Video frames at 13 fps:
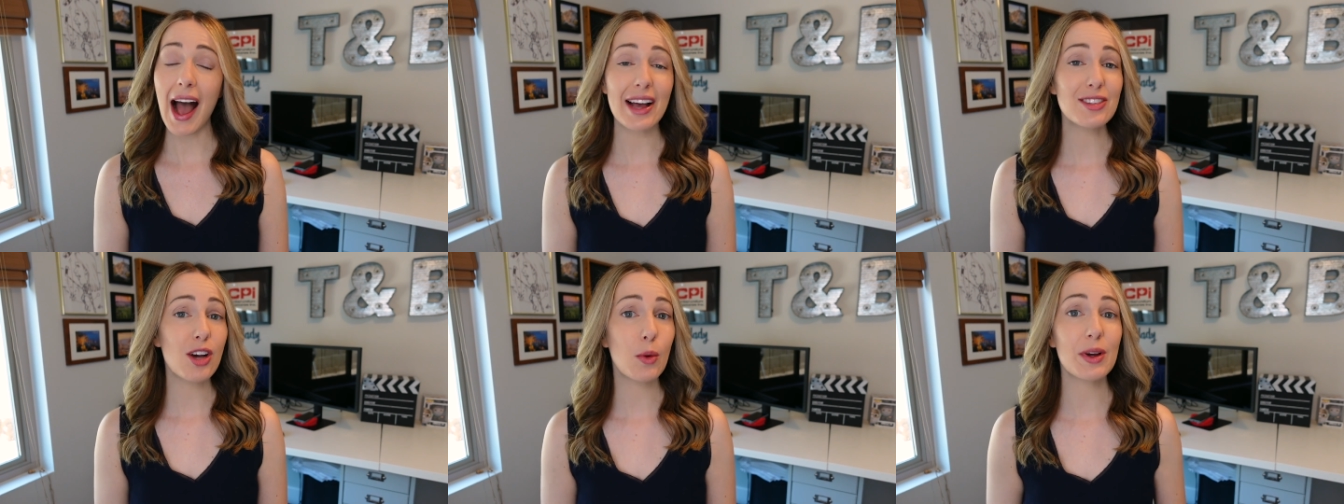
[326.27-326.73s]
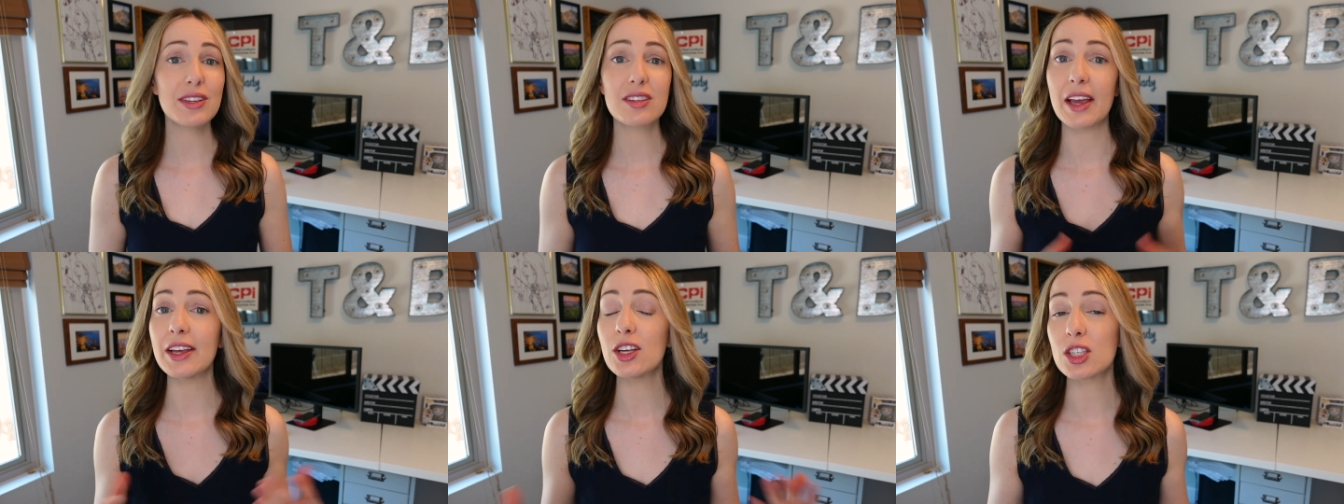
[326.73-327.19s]
As always,
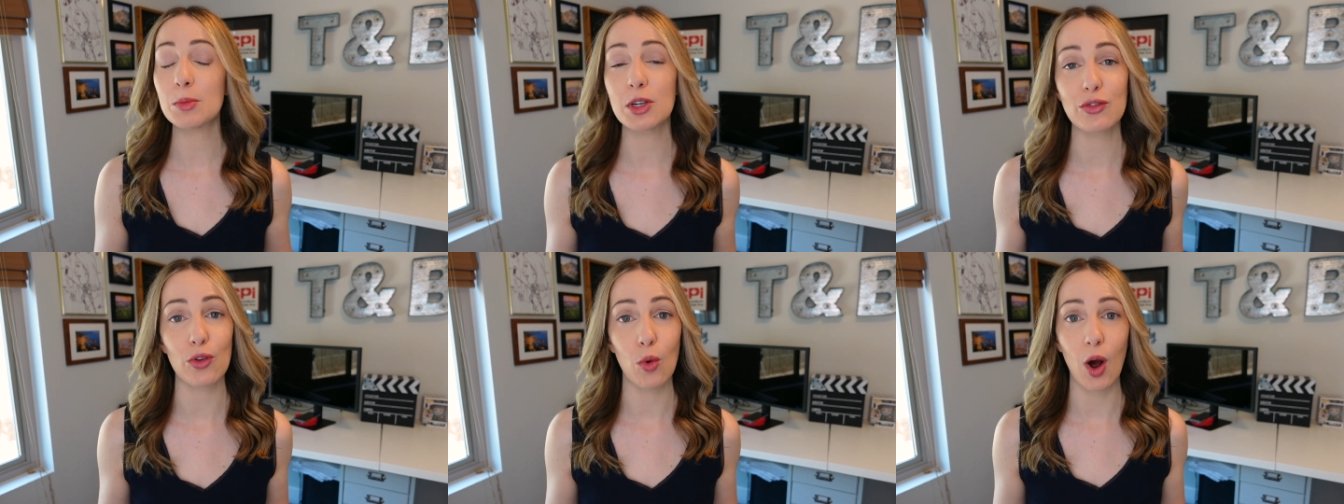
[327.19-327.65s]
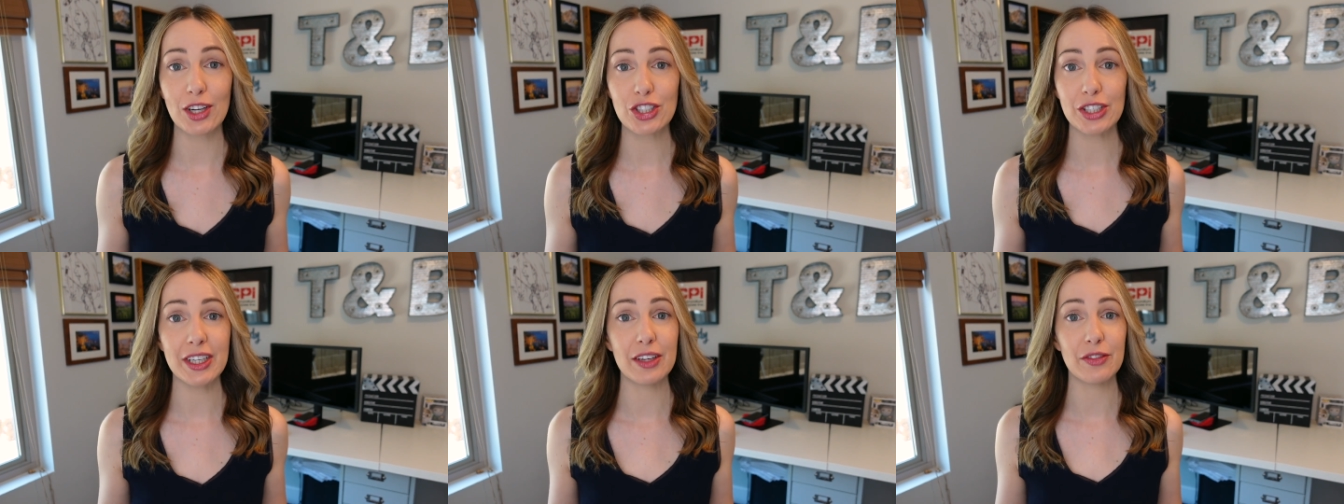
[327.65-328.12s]
thank you so much for
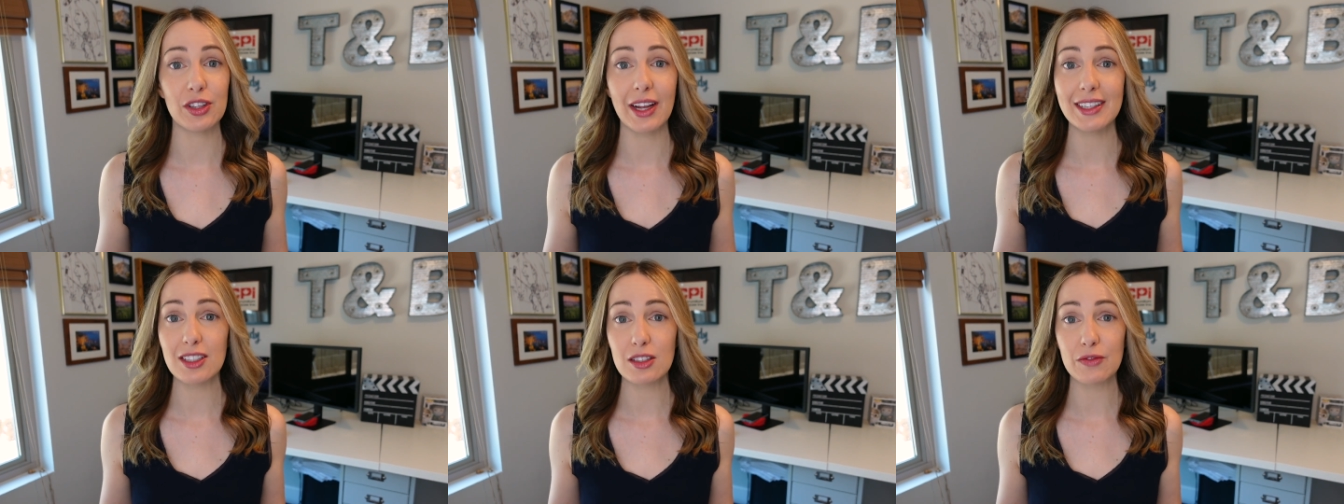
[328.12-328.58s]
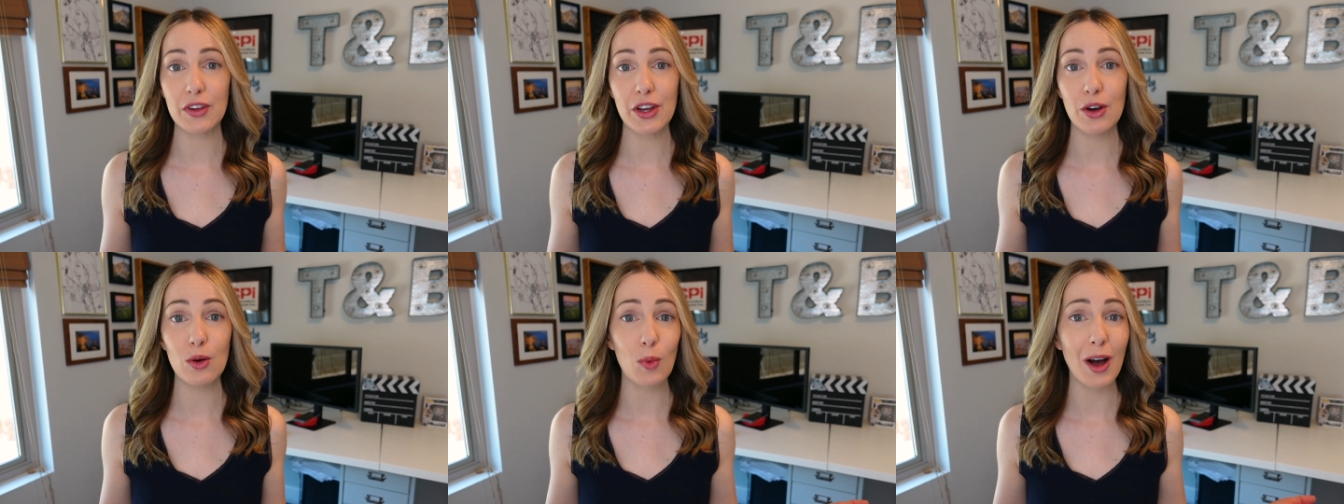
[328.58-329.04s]
watching. If you like this
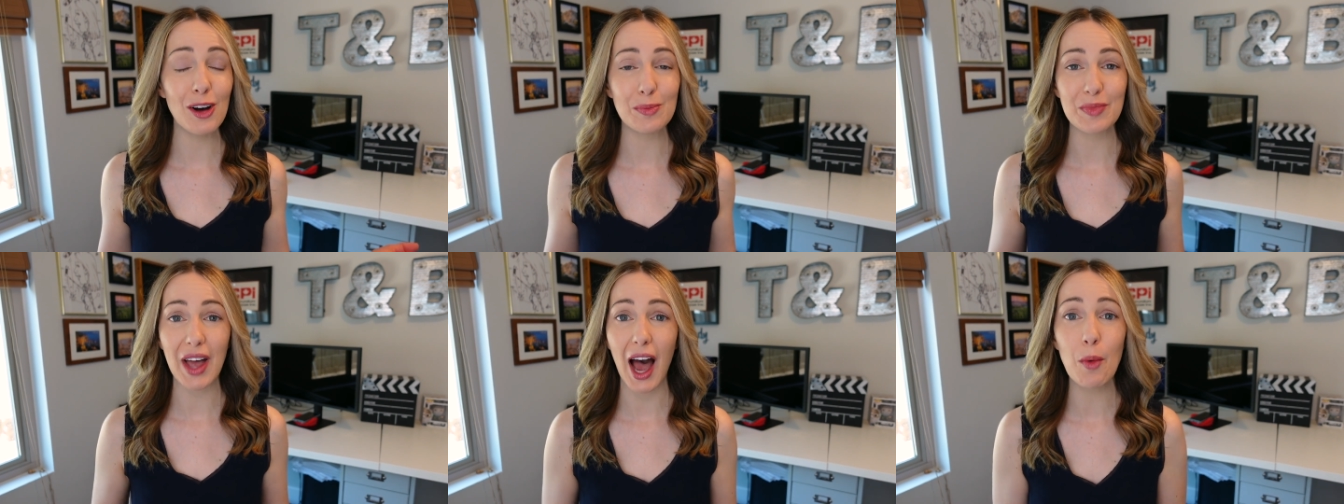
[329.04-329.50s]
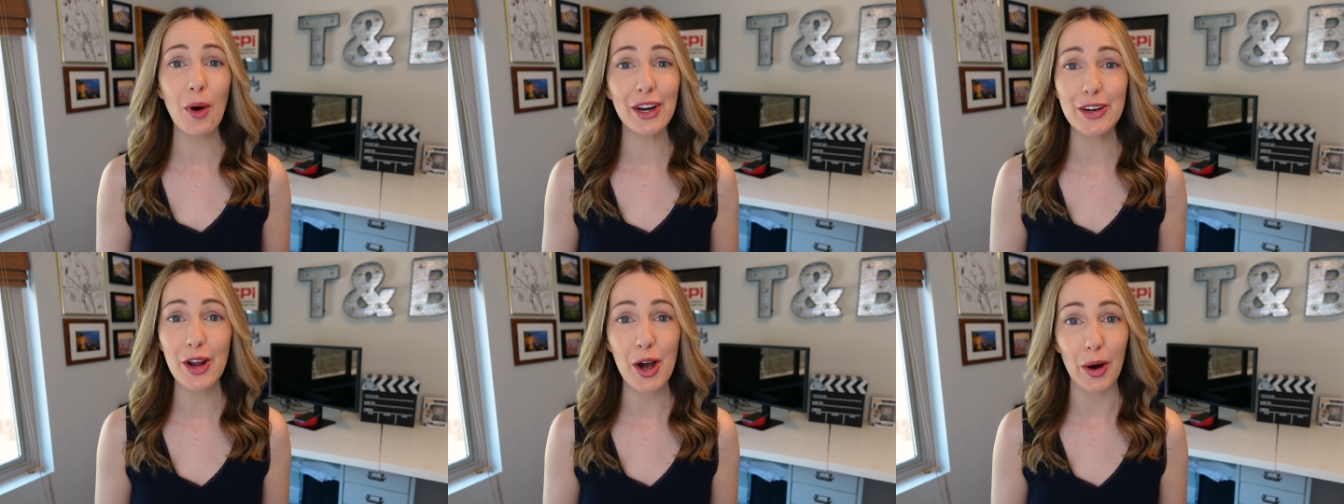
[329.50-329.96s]
video, well, I
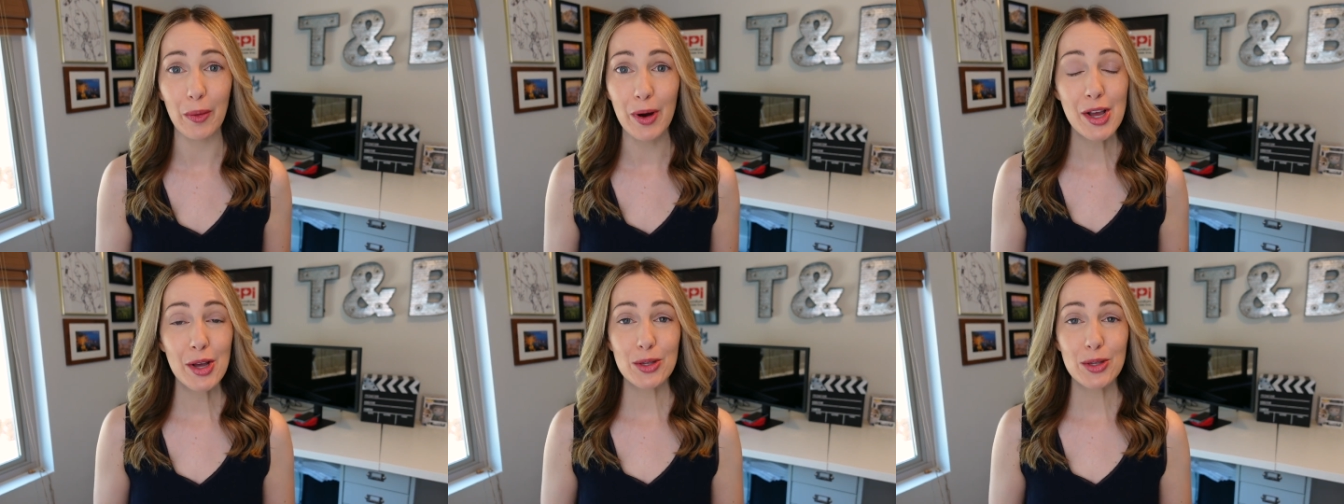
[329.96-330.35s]
want to know.